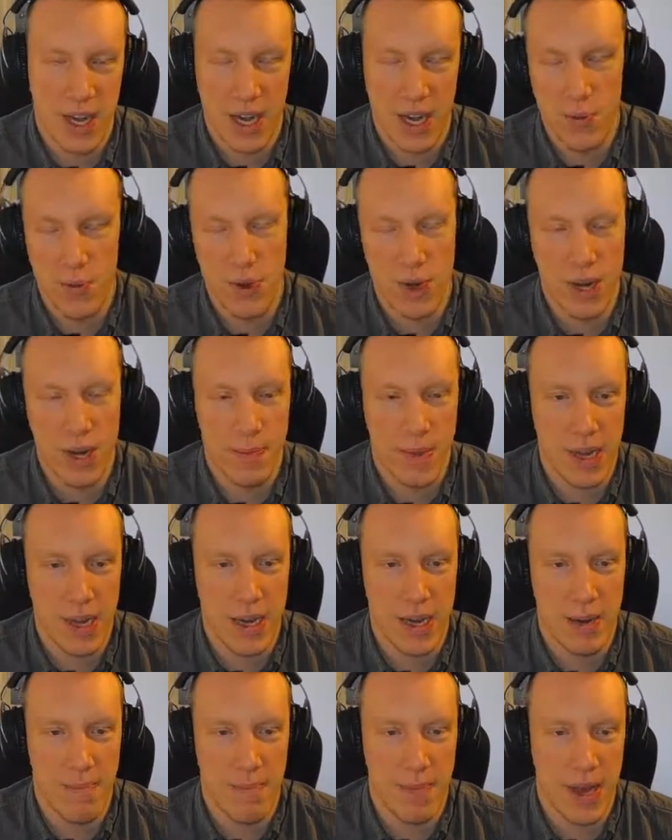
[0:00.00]
it would have
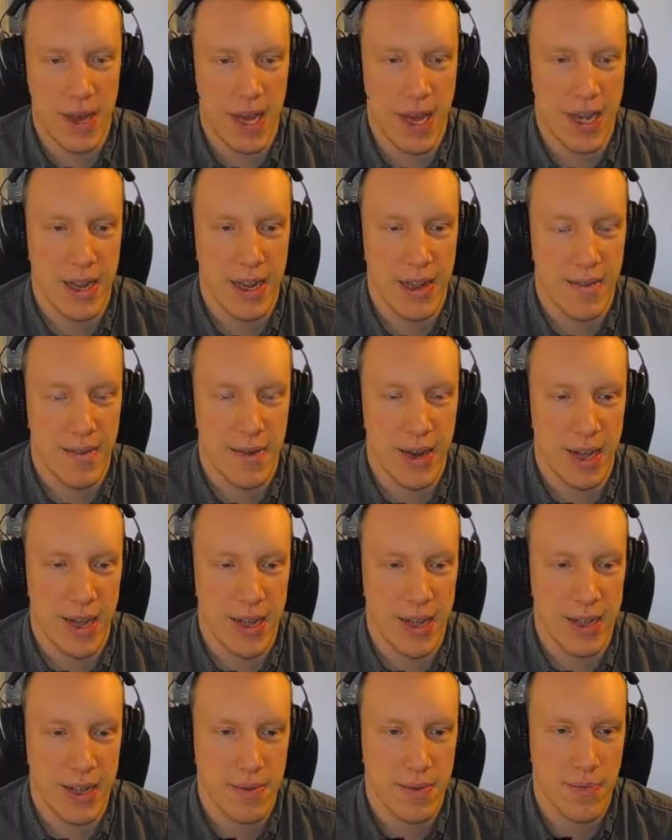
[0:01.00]
been bad if
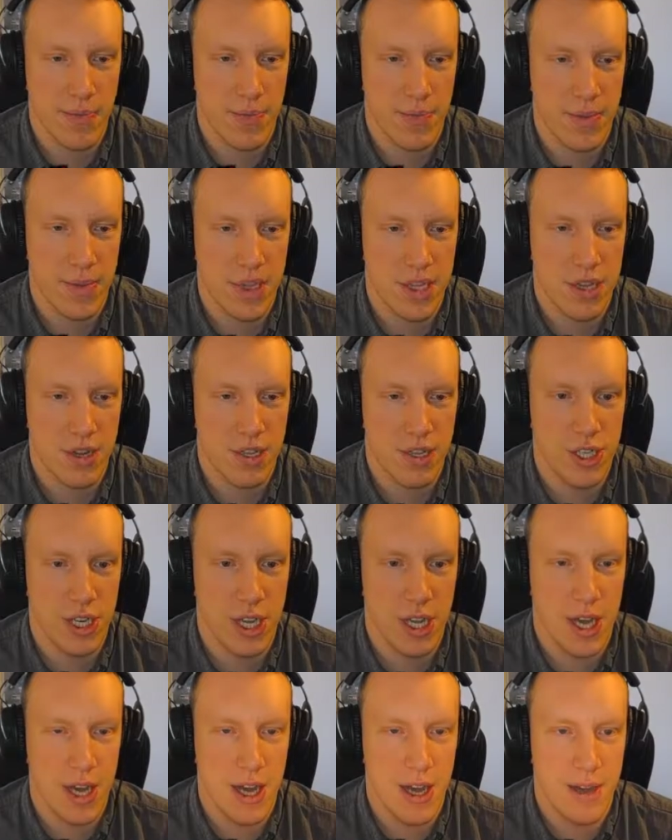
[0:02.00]
like such
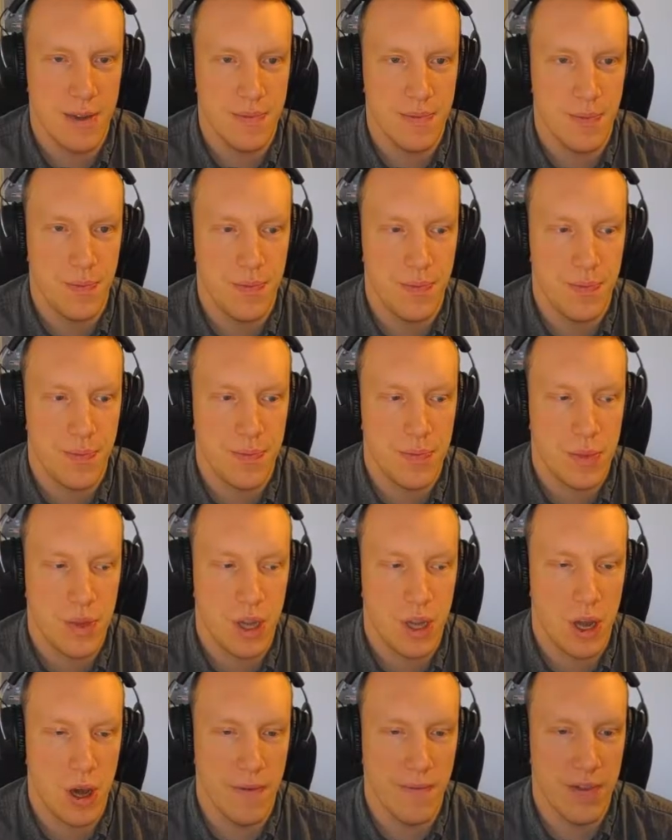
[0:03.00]
a
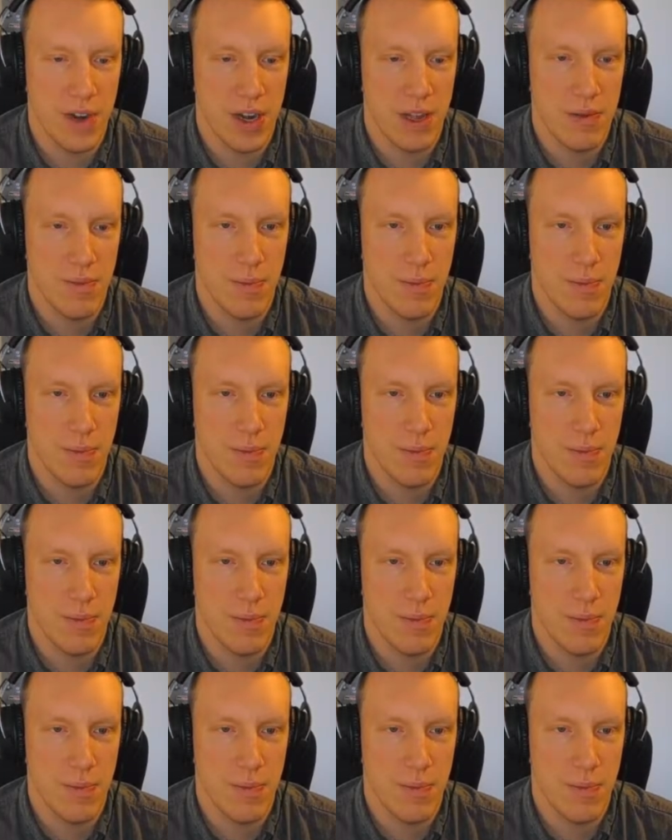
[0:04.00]
confident